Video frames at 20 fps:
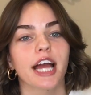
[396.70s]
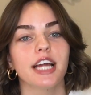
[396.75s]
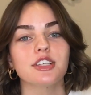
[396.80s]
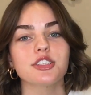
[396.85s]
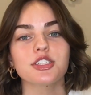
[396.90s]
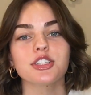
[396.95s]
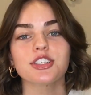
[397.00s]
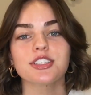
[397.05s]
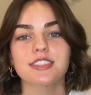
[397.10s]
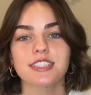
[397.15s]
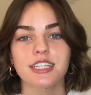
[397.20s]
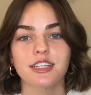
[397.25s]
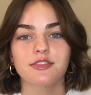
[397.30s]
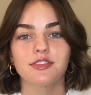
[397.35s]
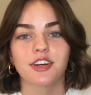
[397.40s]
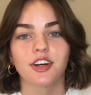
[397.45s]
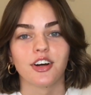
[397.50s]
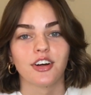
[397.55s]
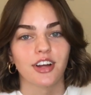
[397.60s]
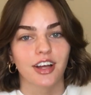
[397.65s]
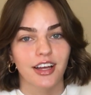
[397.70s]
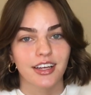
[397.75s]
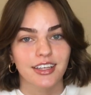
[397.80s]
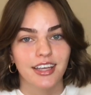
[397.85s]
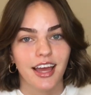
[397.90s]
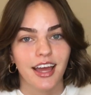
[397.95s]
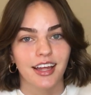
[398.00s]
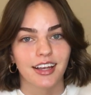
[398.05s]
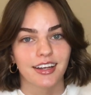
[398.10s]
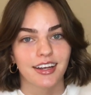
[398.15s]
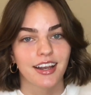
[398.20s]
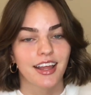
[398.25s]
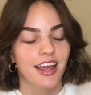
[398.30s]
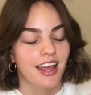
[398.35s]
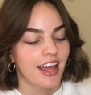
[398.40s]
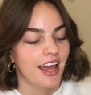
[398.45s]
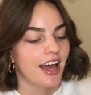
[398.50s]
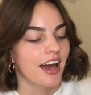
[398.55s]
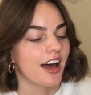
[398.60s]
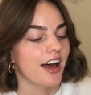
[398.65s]
enter Cetaphil again.
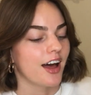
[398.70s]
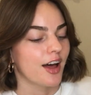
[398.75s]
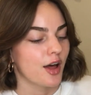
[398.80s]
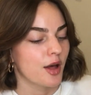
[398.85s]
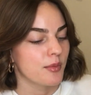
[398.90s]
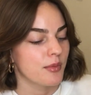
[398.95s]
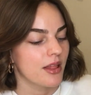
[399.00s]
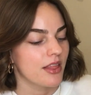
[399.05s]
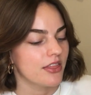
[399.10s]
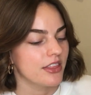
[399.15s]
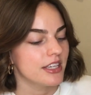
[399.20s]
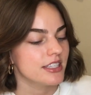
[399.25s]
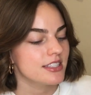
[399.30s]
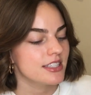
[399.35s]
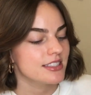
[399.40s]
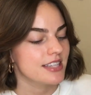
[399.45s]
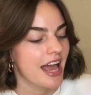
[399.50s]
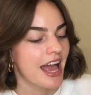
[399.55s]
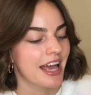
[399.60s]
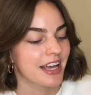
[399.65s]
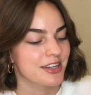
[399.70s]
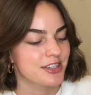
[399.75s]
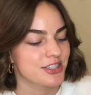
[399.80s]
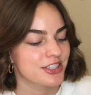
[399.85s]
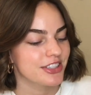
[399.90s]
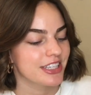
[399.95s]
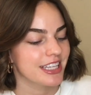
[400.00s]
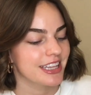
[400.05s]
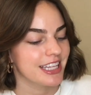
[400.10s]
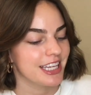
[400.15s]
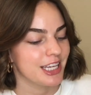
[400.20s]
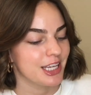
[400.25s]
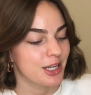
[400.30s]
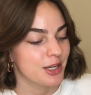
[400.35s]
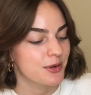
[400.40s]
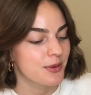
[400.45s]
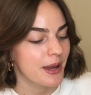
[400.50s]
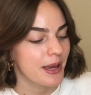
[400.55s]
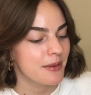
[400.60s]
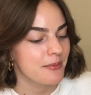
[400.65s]
This is actually the
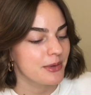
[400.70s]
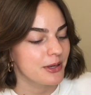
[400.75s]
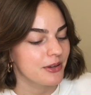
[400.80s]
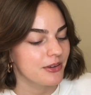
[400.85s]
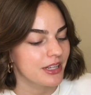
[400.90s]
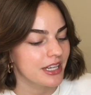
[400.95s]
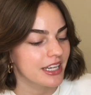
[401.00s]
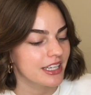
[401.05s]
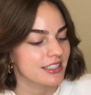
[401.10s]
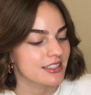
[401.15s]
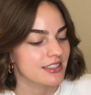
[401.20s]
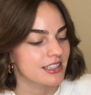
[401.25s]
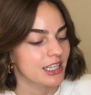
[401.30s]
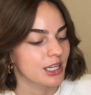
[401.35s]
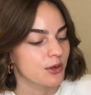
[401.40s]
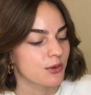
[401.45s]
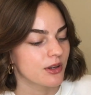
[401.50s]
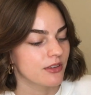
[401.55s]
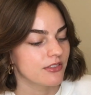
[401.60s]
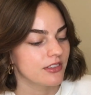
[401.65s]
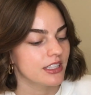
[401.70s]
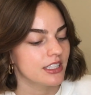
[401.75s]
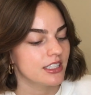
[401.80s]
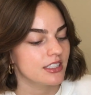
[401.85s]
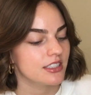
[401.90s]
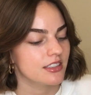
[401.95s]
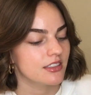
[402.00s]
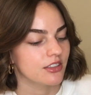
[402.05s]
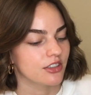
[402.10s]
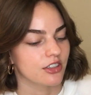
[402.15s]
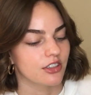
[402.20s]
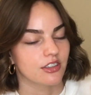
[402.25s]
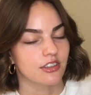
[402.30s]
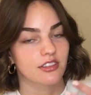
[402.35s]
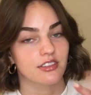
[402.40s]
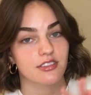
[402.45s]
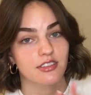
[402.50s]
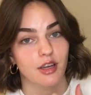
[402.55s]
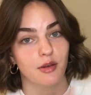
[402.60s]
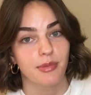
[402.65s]
Equate Beauty. It's the equivalent, or
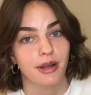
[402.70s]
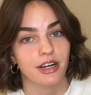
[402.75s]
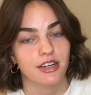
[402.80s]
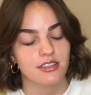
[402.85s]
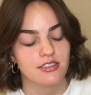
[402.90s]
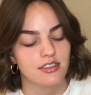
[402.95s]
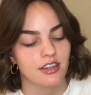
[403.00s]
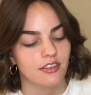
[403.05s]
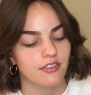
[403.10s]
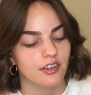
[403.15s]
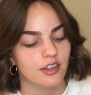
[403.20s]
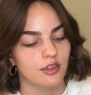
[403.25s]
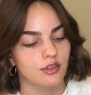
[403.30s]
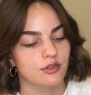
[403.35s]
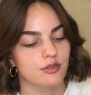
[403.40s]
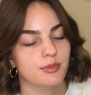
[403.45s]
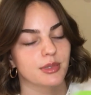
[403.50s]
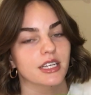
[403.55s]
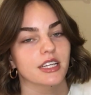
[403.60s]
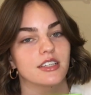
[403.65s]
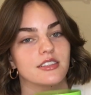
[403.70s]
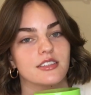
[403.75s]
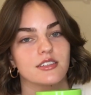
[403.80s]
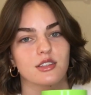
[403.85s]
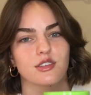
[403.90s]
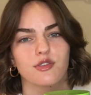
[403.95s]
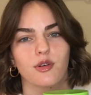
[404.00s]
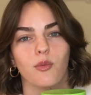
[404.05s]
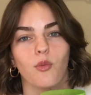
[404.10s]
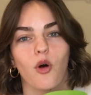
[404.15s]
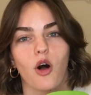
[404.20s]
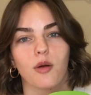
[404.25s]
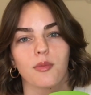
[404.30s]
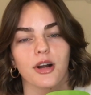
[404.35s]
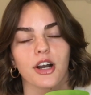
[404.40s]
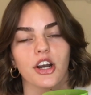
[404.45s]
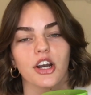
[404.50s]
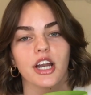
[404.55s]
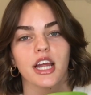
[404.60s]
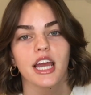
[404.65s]
compared to Cetaphil, because this is from
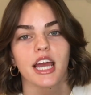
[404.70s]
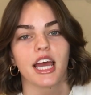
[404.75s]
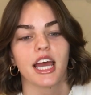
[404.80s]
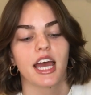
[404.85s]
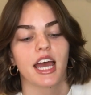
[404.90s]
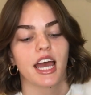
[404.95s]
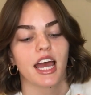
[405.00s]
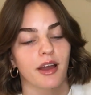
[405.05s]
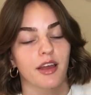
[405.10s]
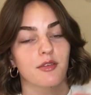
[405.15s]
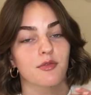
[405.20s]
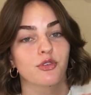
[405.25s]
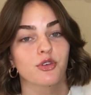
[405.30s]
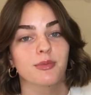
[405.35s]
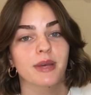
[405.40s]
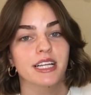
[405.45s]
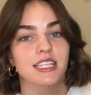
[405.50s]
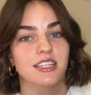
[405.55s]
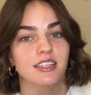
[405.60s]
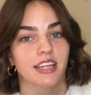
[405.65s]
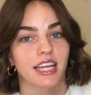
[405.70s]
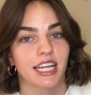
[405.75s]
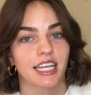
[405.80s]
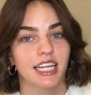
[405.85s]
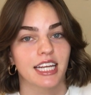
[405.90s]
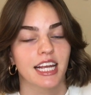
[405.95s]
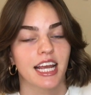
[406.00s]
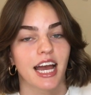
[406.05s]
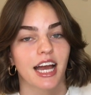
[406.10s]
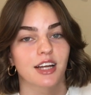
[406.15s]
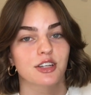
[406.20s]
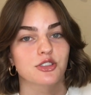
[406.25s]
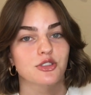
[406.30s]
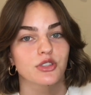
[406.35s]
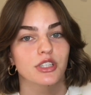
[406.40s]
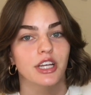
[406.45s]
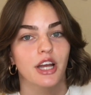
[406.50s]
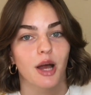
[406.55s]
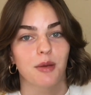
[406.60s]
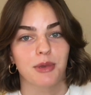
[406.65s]
Walmart. My roommate Delaney
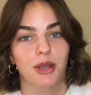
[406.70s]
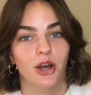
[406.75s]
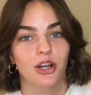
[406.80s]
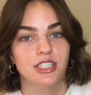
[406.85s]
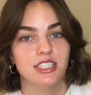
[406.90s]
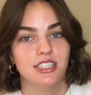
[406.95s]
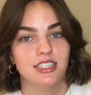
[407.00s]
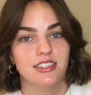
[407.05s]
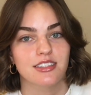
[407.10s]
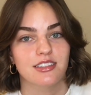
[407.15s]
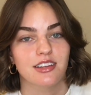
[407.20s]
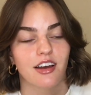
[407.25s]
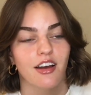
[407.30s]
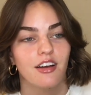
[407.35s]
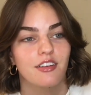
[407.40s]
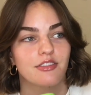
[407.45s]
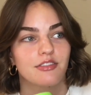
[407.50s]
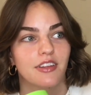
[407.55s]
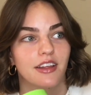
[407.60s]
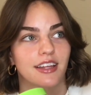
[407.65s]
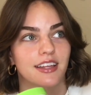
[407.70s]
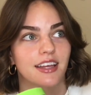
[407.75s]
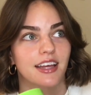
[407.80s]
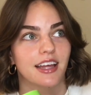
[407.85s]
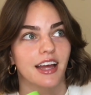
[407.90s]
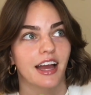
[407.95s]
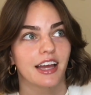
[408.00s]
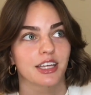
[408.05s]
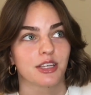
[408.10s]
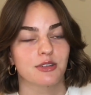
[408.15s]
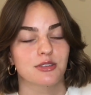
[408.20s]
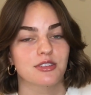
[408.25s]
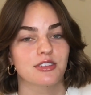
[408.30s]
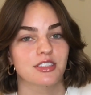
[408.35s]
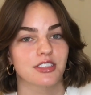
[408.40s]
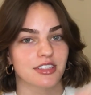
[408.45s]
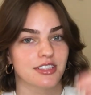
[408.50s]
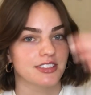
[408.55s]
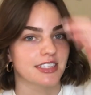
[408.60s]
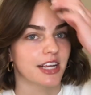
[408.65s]
actually got me onto this stuff. Like, I
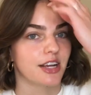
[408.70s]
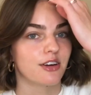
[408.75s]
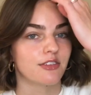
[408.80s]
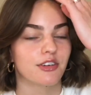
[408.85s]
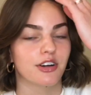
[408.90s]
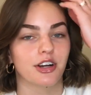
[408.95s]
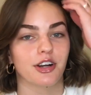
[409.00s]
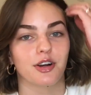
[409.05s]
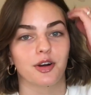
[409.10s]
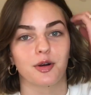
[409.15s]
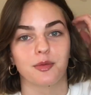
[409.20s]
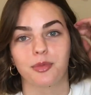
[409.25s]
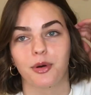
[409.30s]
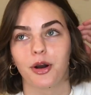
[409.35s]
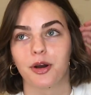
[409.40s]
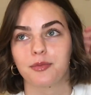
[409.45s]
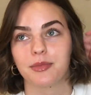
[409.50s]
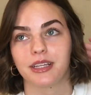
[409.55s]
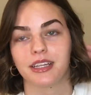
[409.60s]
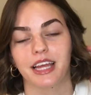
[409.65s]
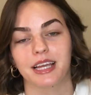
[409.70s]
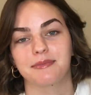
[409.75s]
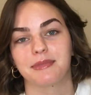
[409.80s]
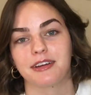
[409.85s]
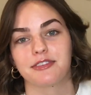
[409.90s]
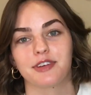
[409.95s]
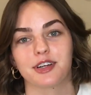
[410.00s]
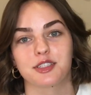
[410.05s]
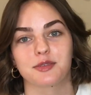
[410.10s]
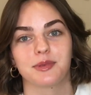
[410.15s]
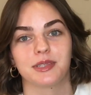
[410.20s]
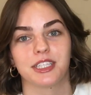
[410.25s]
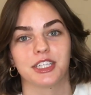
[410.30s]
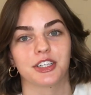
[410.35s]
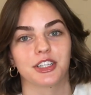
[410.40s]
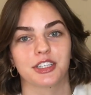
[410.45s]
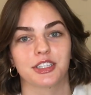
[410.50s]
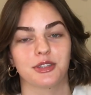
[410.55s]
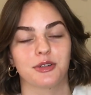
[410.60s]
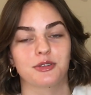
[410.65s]
used to stay over at her apartment like my freshman
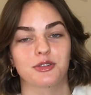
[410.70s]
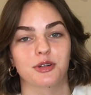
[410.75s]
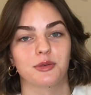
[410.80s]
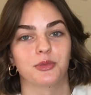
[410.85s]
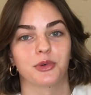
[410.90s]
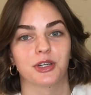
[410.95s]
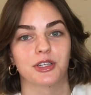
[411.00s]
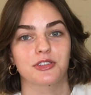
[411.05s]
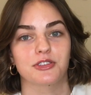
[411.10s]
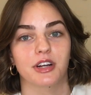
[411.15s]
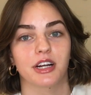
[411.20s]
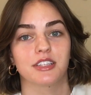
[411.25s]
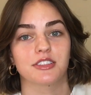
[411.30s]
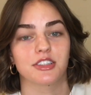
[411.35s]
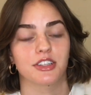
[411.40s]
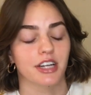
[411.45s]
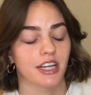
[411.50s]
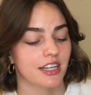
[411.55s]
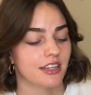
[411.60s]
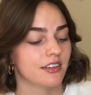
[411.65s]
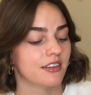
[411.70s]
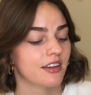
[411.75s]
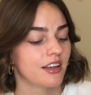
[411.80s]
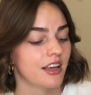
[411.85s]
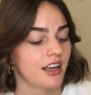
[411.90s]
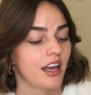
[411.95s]
year and use her moisturizer, and